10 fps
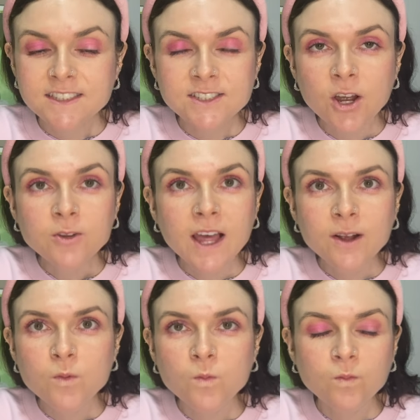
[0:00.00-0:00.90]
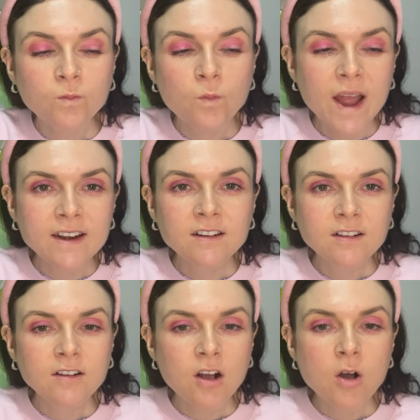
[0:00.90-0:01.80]
don't like wet,
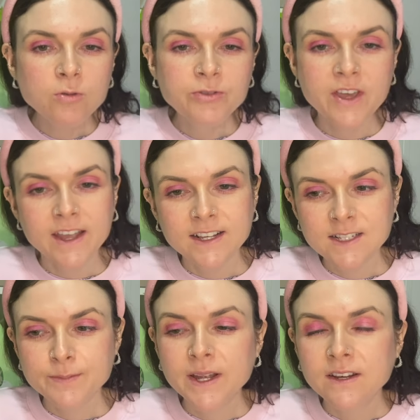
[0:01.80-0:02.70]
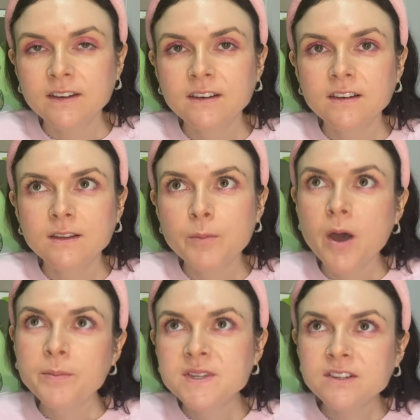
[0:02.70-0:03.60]
cold things, but the
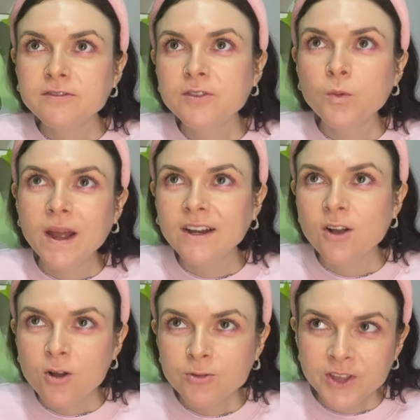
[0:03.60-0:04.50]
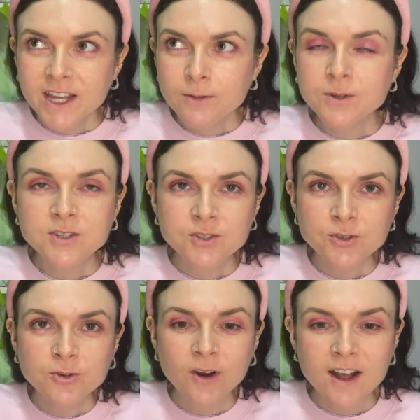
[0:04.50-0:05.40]
purpose of the wet, cold thing was to
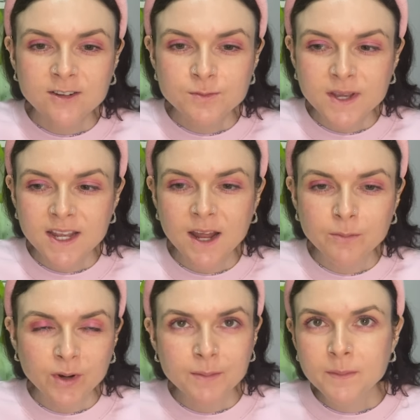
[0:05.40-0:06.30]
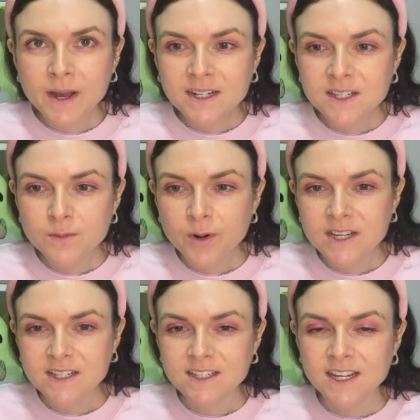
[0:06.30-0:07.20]
ground me and bring me back to the
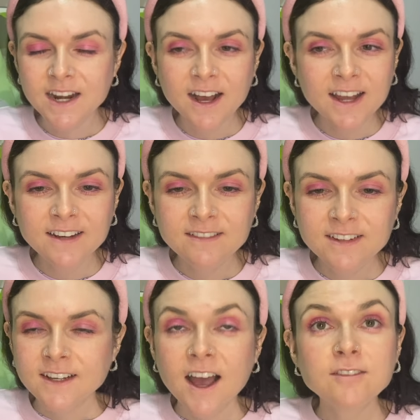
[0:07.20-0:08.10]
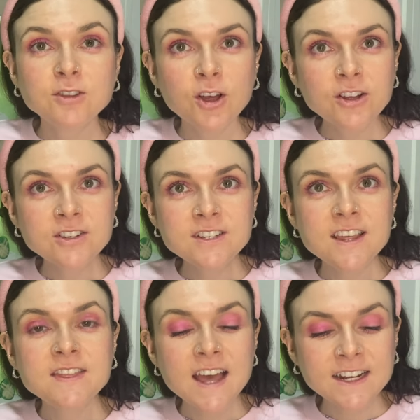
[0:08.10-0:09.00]
present. And I have learned
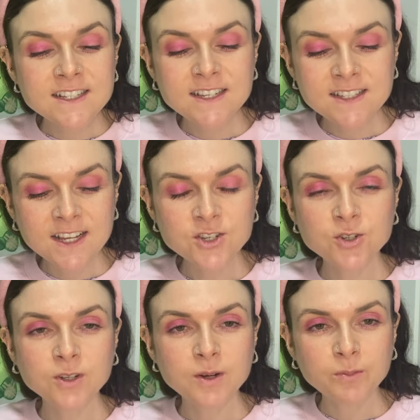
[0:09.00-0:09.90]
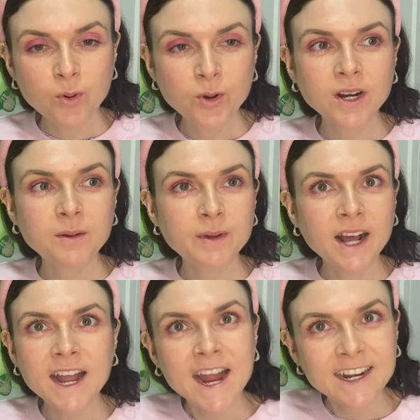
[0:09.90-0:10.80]
that that is essential and important, but
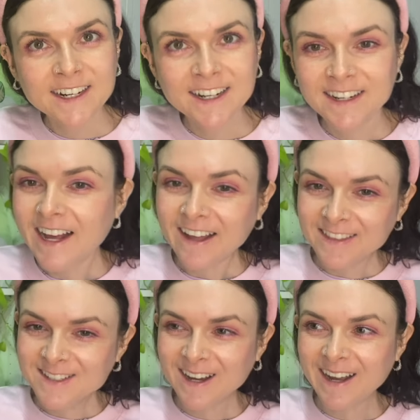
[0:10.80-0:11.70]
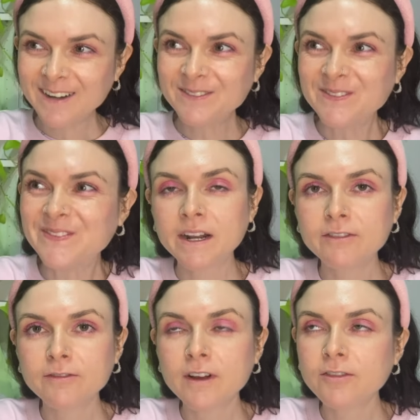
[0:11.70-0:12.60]
I hated it at the time.
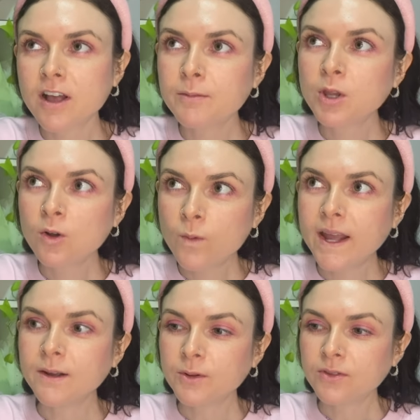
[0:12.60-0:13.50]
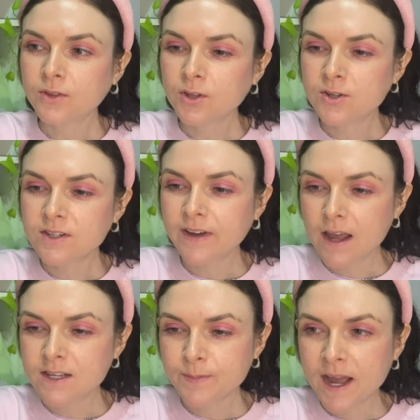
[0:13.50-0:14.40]
I've, I've come a long way with the use of
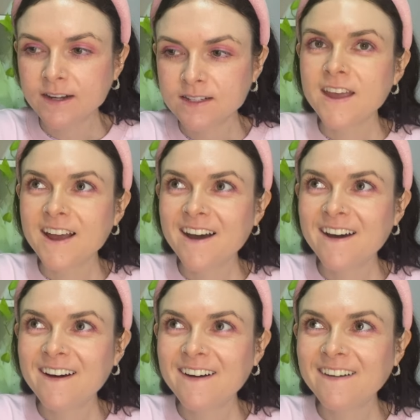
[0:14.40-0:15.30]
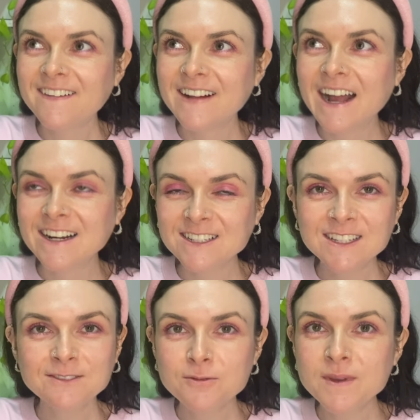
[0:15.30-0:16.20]
ice packs. They are
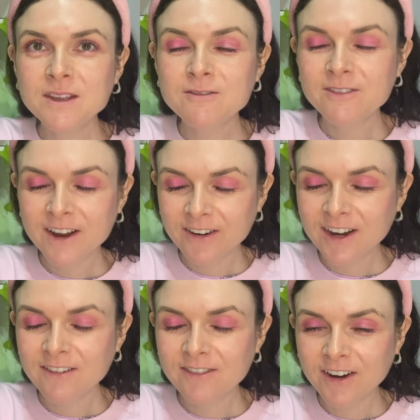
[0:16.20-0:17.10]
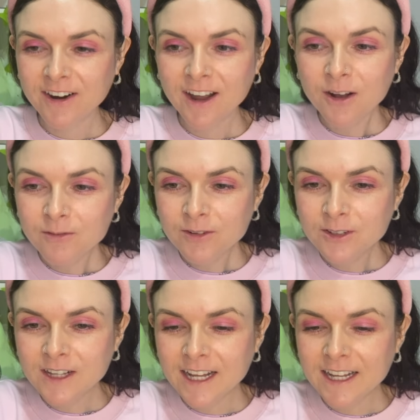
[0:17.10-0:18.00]
actually, for me, very, very
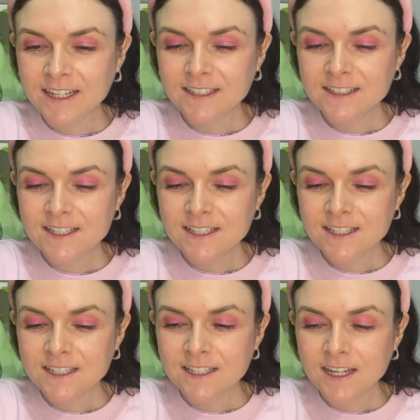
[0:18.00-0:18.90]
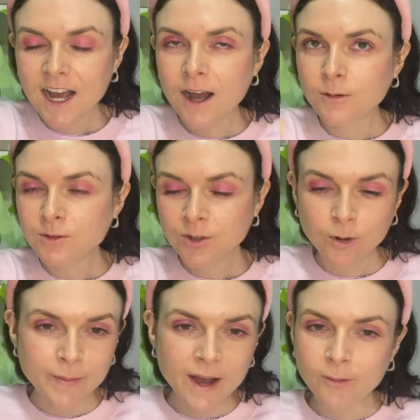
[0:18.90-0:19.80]
helpful and I will
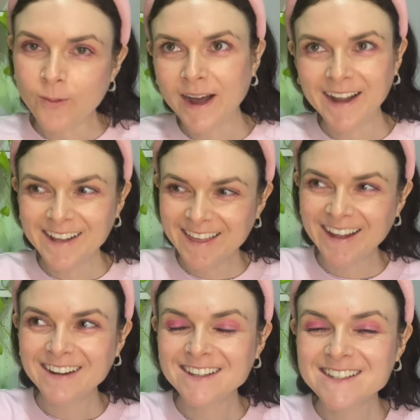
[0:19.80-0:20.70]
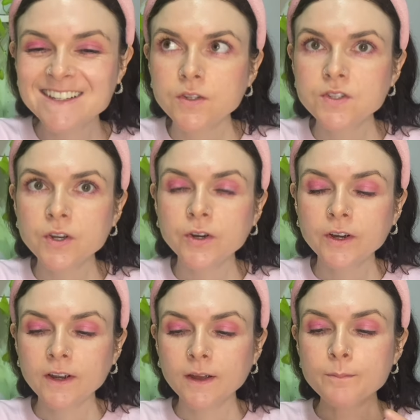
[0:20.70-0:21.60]
talk about why that is. So,
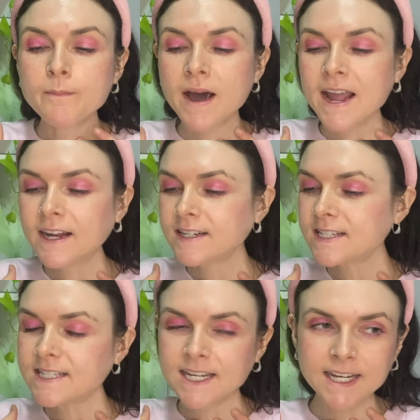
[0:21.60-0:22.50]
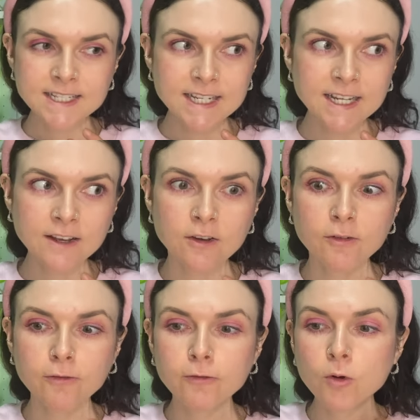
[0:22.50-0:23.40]
my understanding
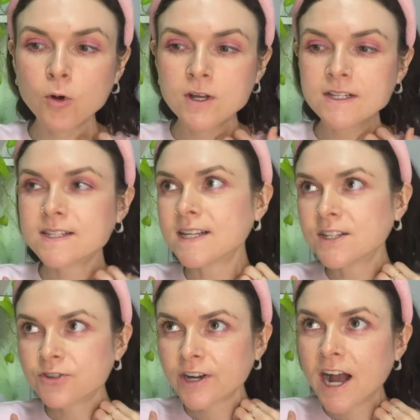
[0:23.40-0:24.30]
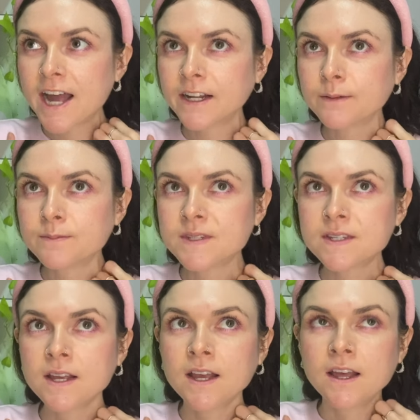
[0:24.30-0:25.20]
for sensory
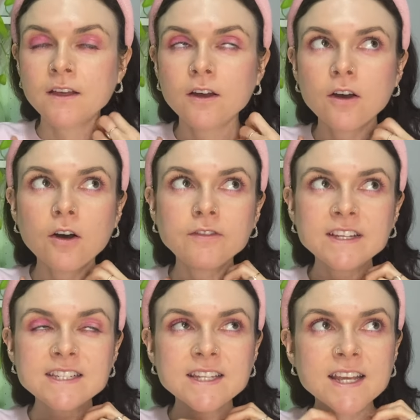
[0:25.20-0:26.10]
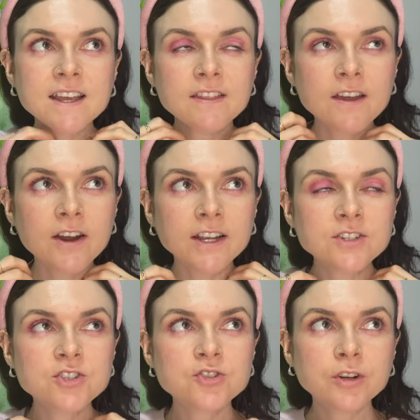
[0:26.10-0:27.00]
items obviously, they're
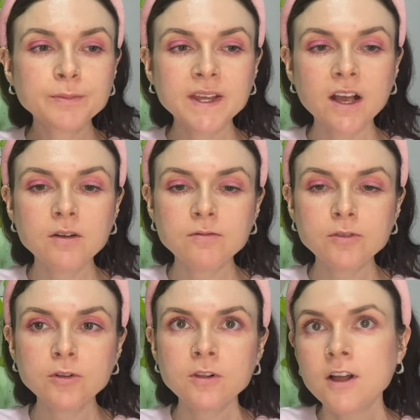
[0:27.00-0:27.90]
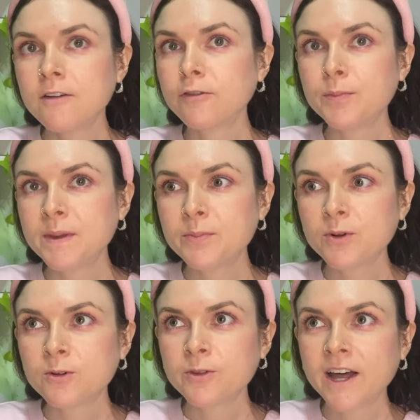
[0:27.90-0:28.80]
extremely helpful for
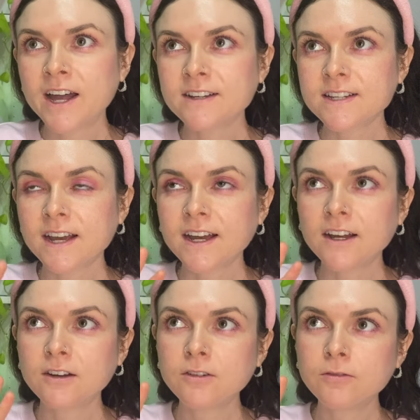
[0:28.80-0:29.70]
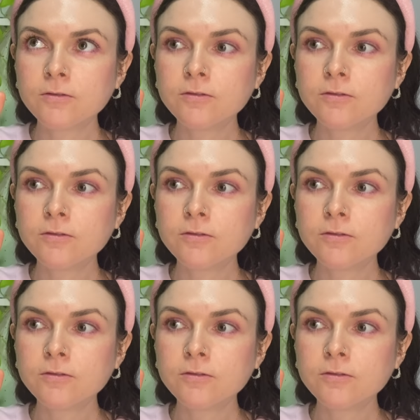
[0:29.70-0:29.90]
people that have